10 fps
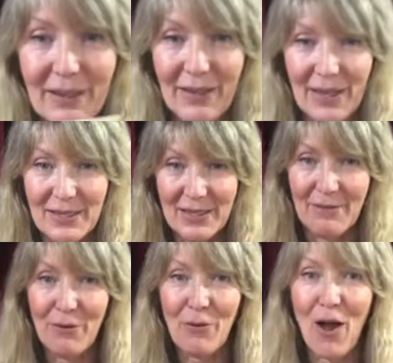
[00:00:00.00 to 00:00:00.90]
Yes,
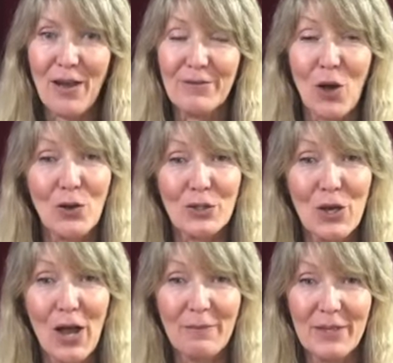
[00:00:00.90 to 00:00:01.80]
they've arrived on
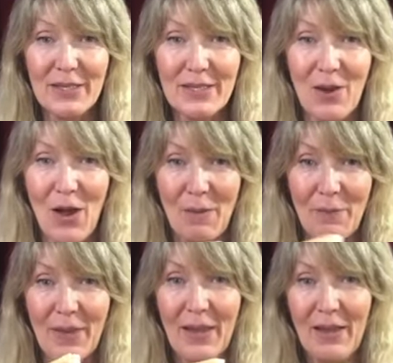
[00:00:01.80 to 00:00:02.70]
time this time
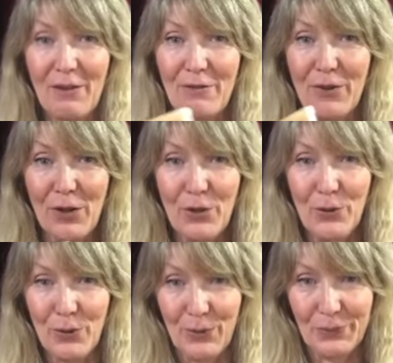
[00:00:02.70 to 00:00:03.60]
for you.
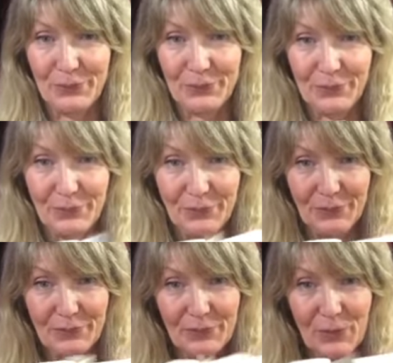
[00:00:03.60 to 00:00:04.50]

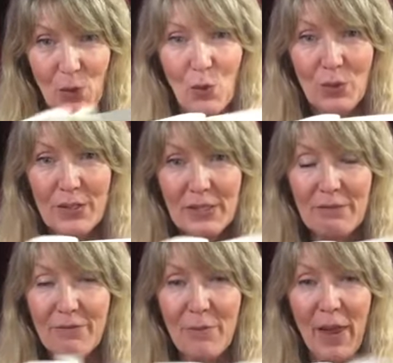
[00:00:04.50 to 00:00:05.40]
All this
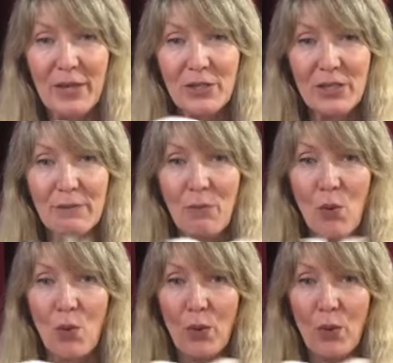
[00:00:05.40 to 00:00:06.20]
information and more